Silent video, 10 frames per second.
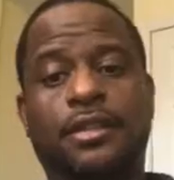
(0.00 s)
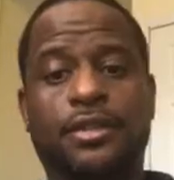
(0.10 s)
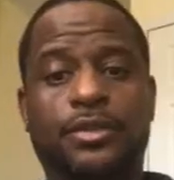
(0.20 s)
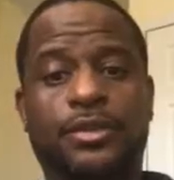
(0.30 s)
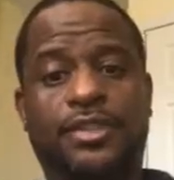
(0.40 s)

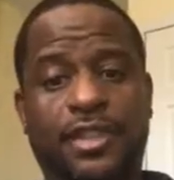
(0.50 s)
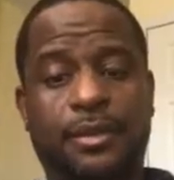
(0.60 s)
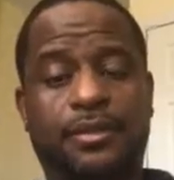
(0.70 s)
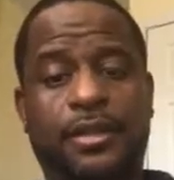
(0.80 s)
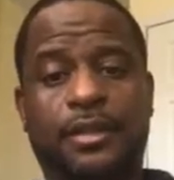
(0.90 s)
you do the
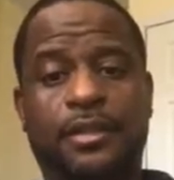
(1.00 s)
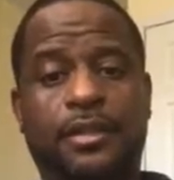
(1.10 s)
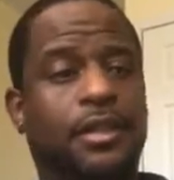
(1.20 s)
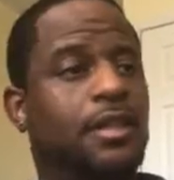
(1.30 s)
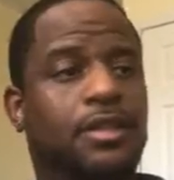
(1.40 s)
same thing.
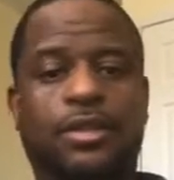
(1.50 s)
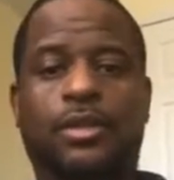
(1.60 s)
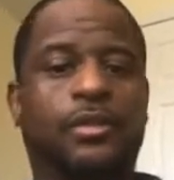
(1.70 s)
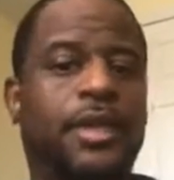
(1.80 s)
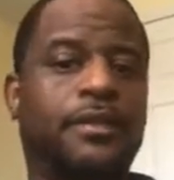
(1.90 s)
You
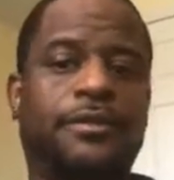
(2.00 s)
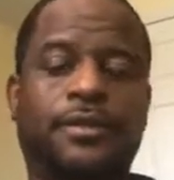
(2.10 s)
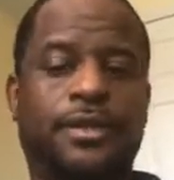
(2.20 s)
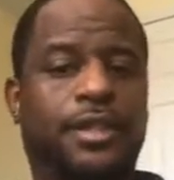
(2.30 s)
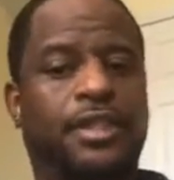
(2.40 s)
don't wait
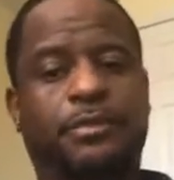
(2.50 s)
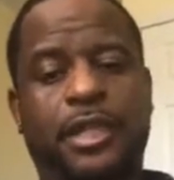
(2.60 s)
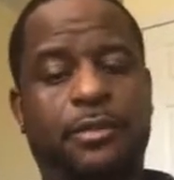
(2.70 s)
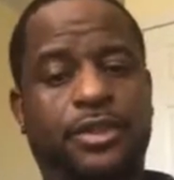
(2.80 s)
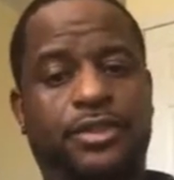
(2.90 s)
for the next
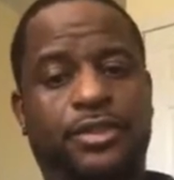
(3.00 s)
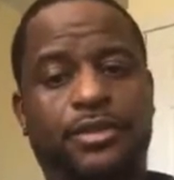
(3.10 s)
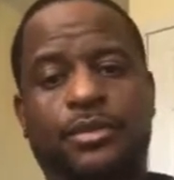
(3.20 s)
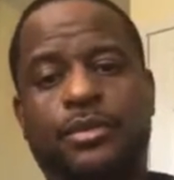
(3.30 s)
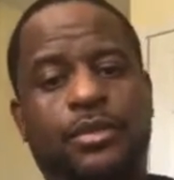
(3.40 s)
payment is
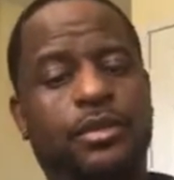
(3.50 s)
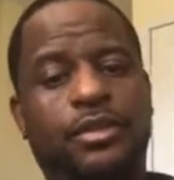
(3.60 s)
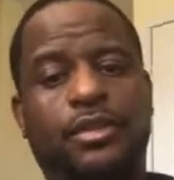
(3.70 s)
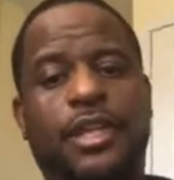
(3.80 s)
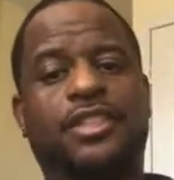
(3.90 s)
due.
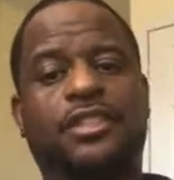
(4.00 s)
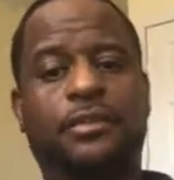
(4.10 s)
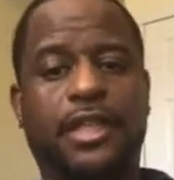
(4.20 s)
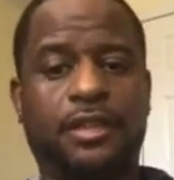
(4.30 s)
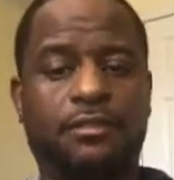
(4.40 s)
You actually
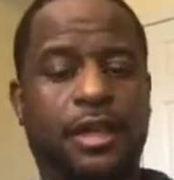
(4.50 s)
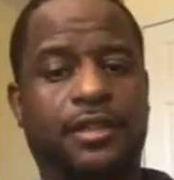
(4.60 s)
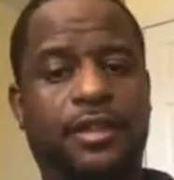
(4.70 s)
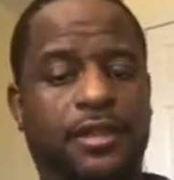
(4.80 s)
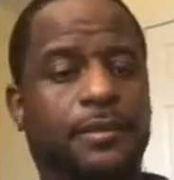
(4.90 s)
make it
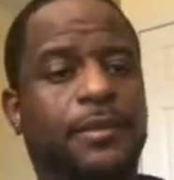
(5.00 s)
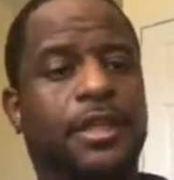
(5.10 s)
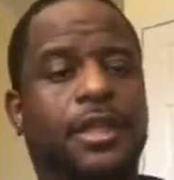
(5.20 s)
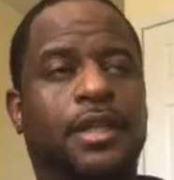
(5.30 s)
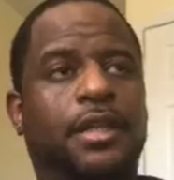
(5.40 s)
right there,
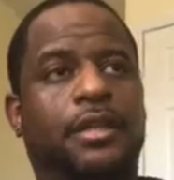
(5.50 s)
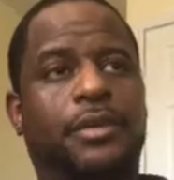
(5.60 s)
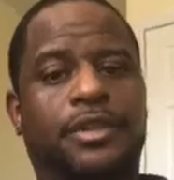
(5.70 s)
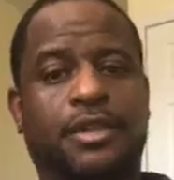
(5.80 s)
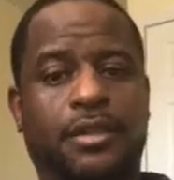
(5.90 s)

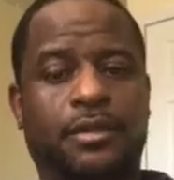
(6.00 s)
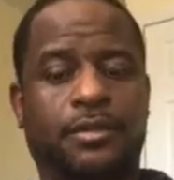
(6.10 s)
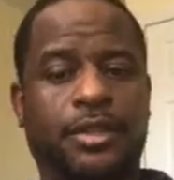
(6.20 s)
within